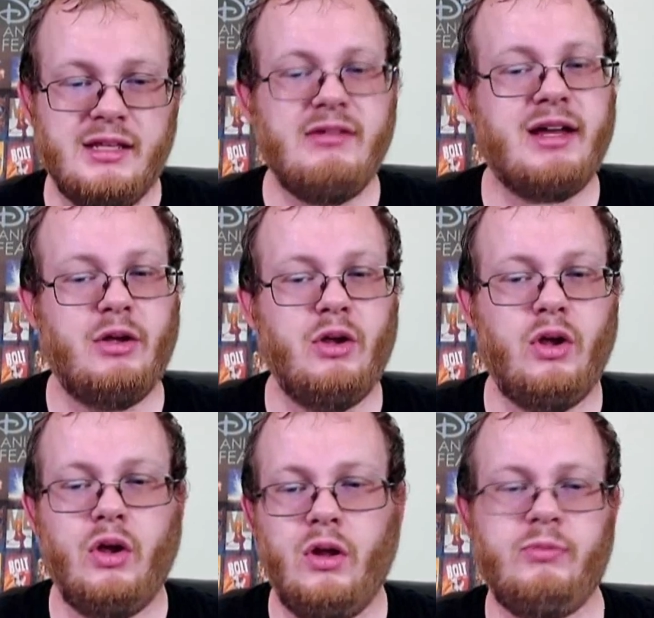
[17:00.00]
got a
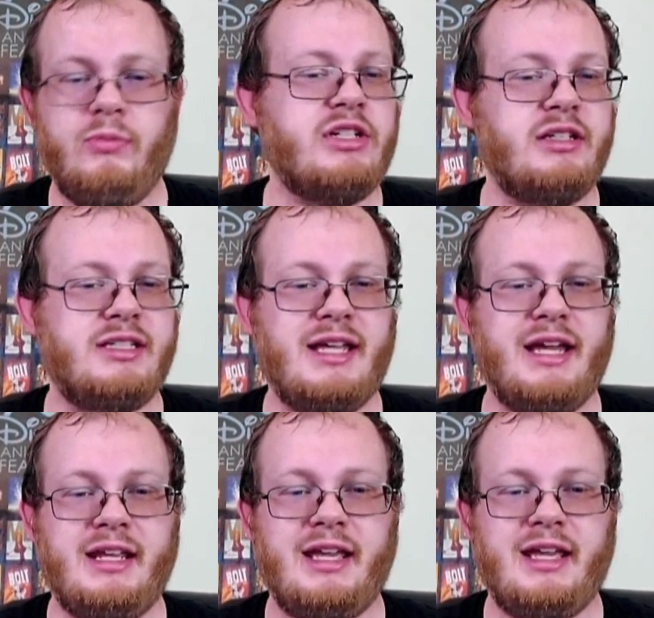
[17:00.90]
whole bunch of
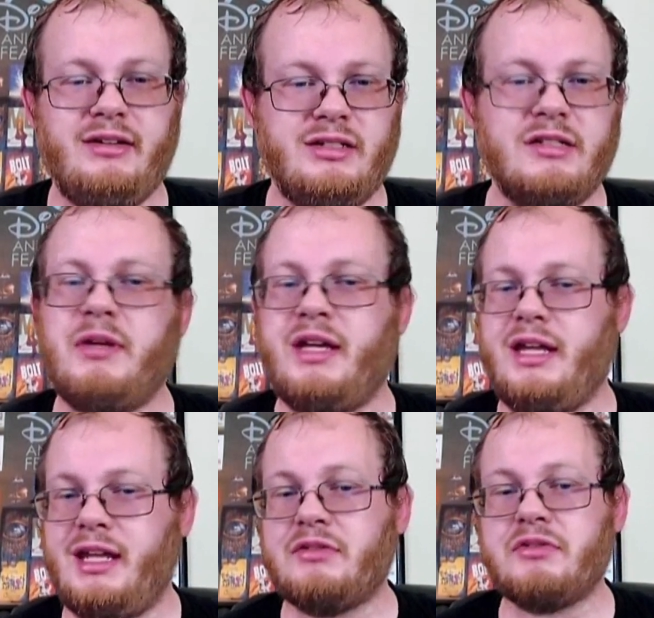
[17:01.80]
side characters
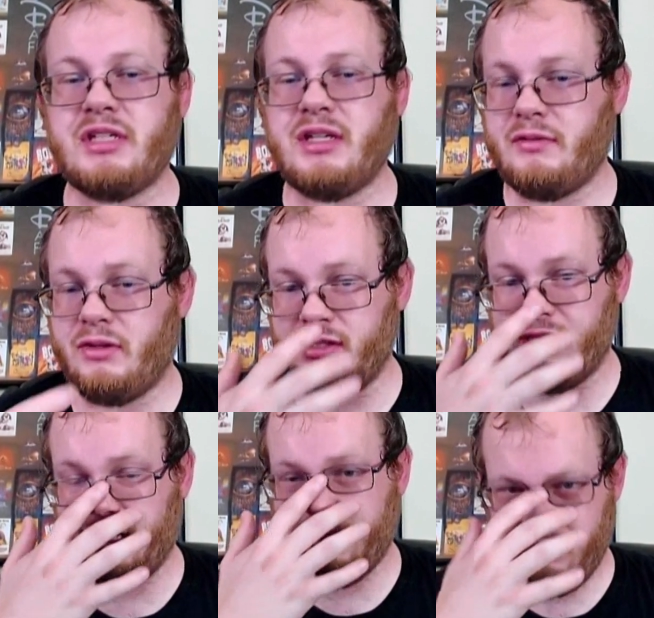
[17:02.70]
playing interesting roles,
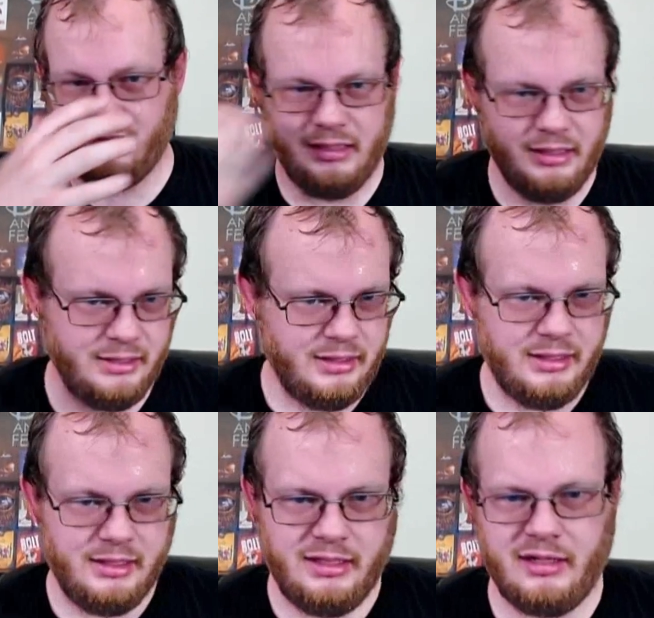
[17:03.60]
like
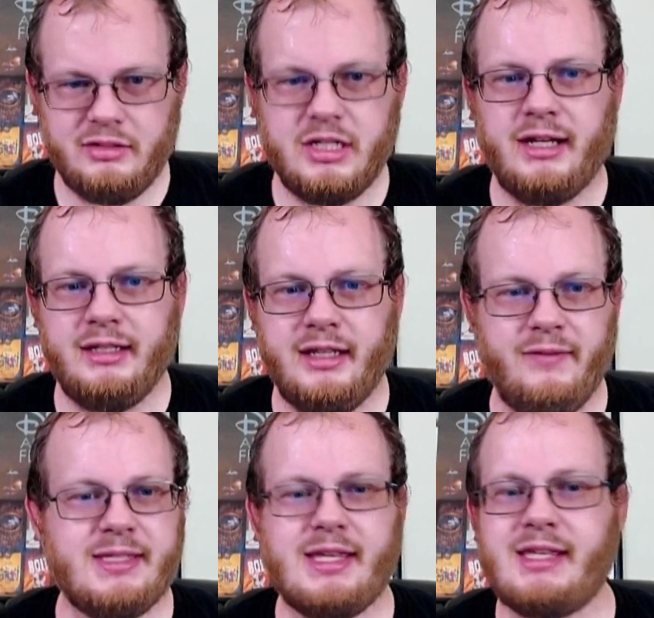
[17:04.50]
you know, Jon
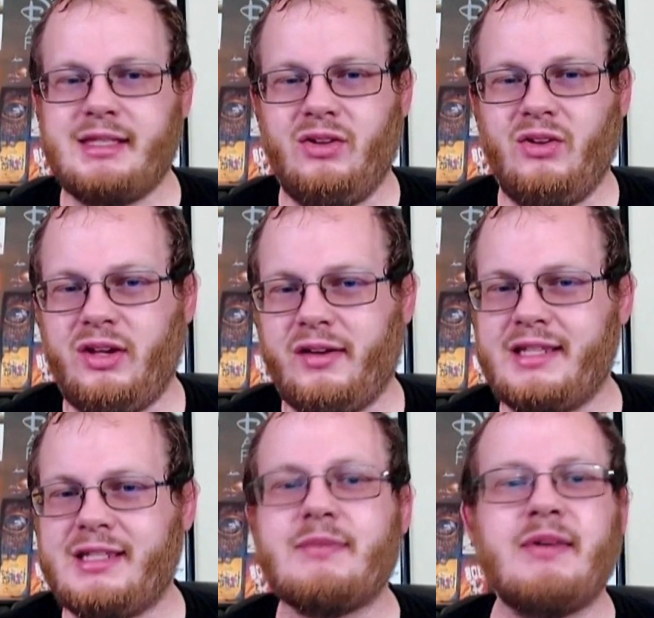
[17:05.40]
Lovitz as the lawyer
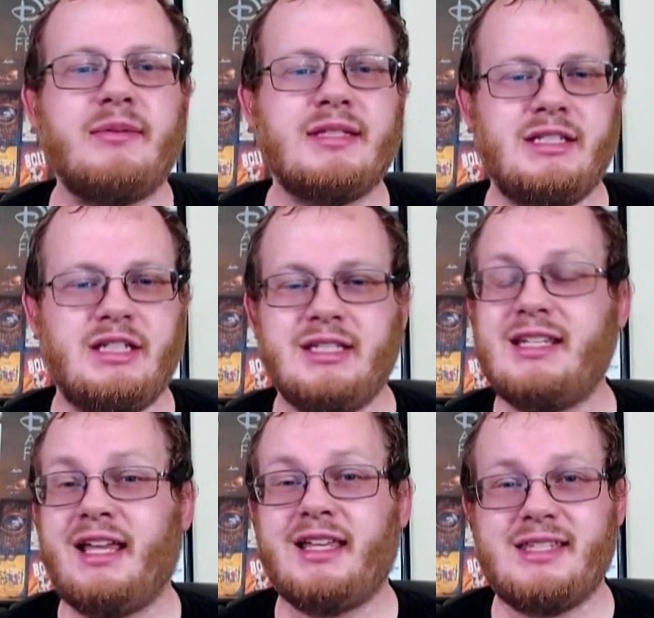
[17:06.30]
has his moments. Jason
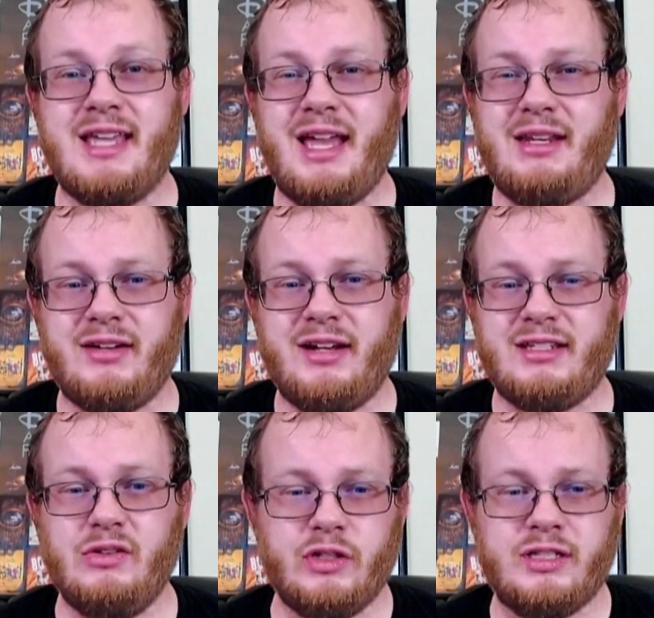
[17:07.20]
Alexander as
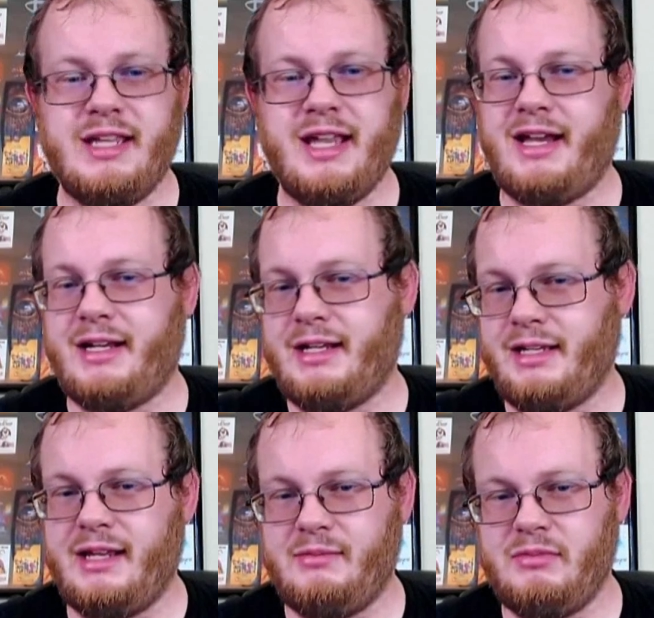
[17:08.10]
North's dad
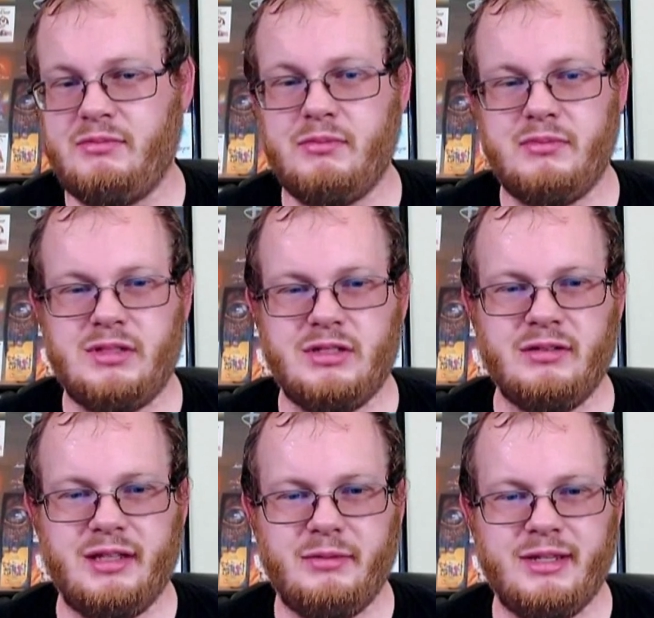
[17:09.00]
and
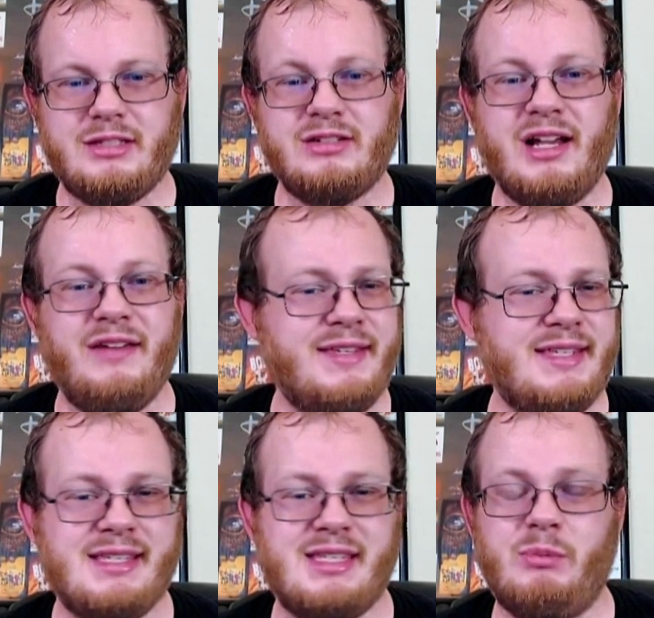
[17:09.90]
Julia Louis-Dreyfus
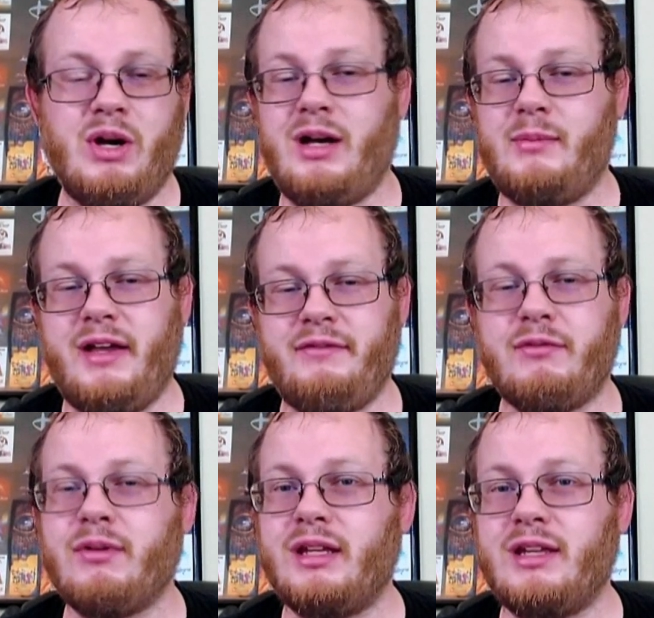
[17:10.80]
as the mom have
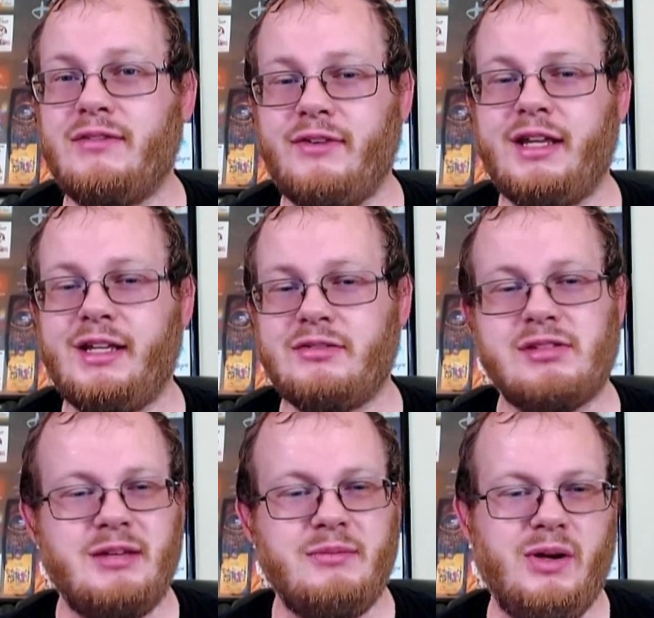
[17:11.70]
really funny,
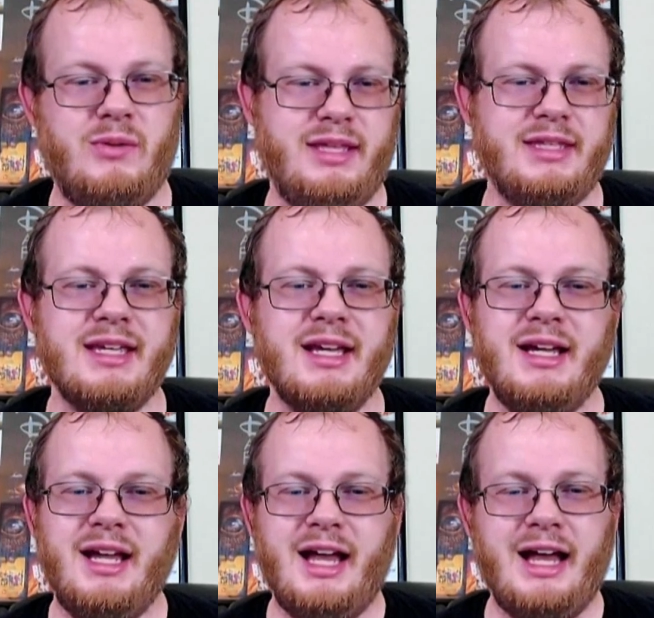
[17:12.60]
interesting moments.
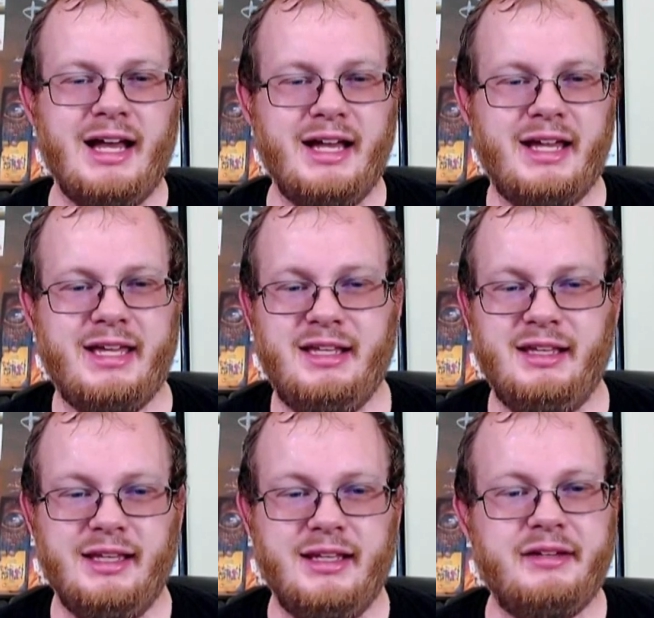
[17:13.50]
I
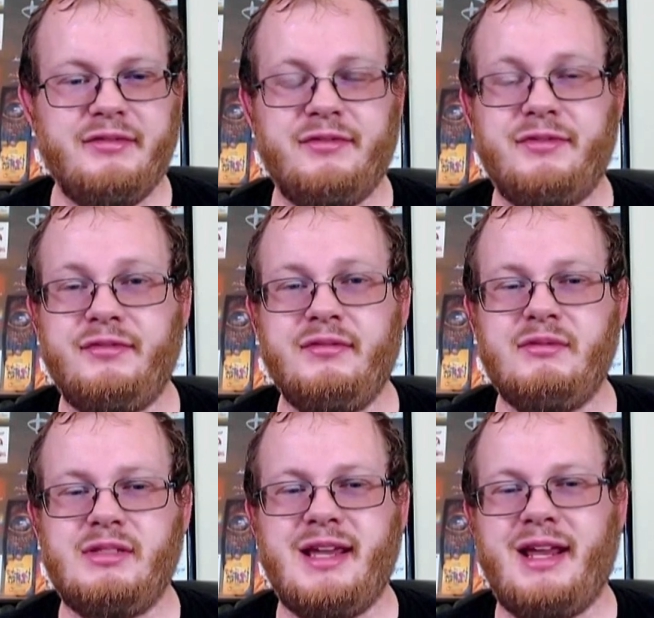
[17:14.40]
love
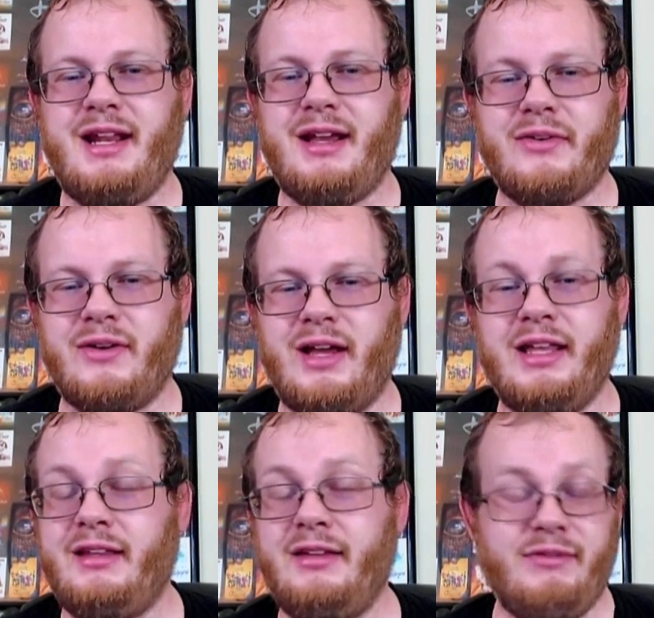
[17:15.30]
Dan Aykroyd. I
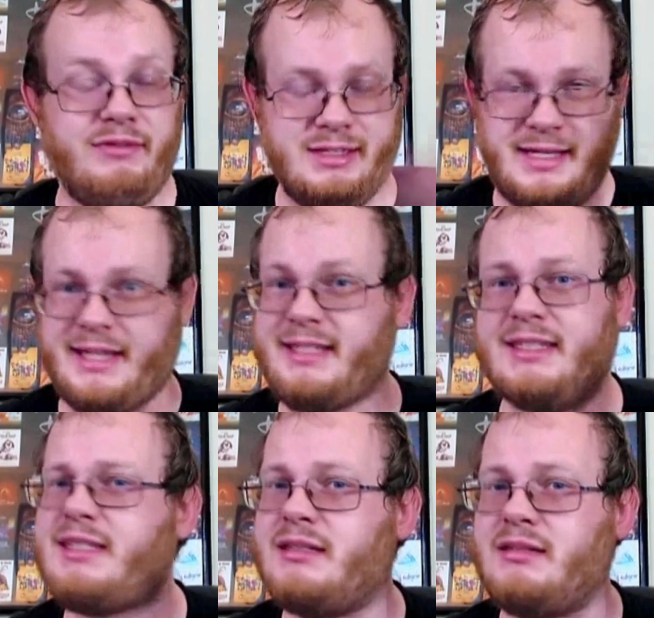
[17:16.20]
love the
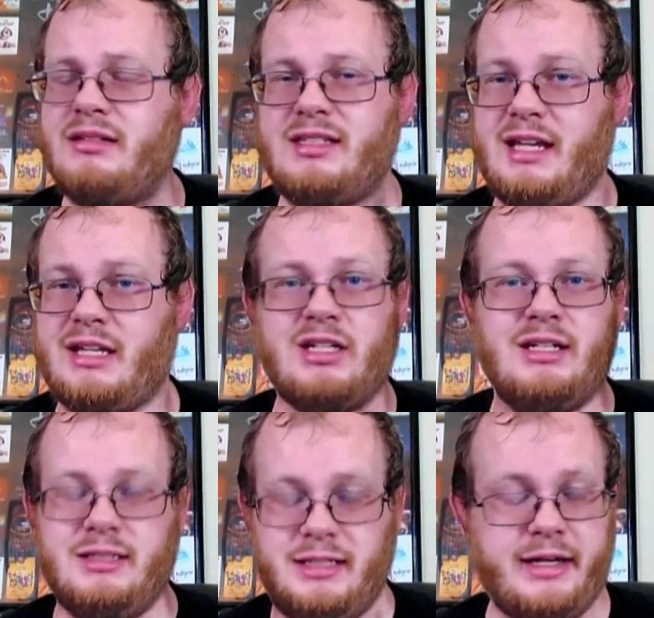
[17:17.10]
Texas section
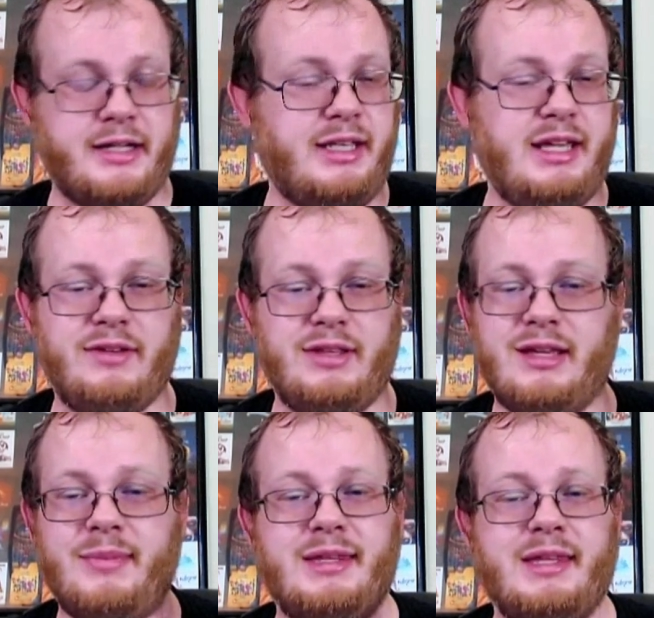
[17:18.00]
entirely. Everything
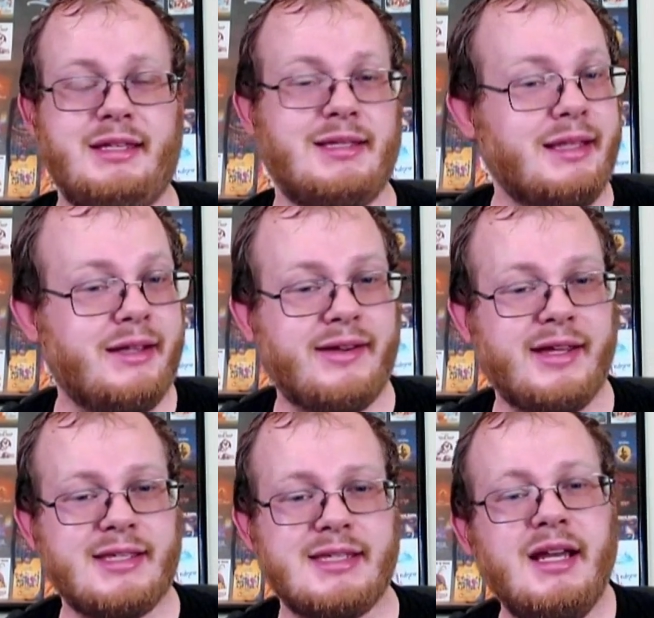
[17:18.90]
about that is
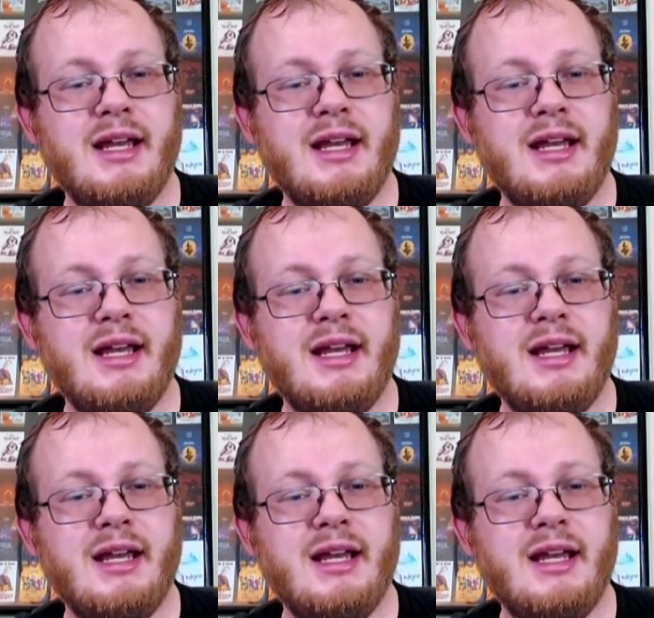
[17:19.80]
hilarious.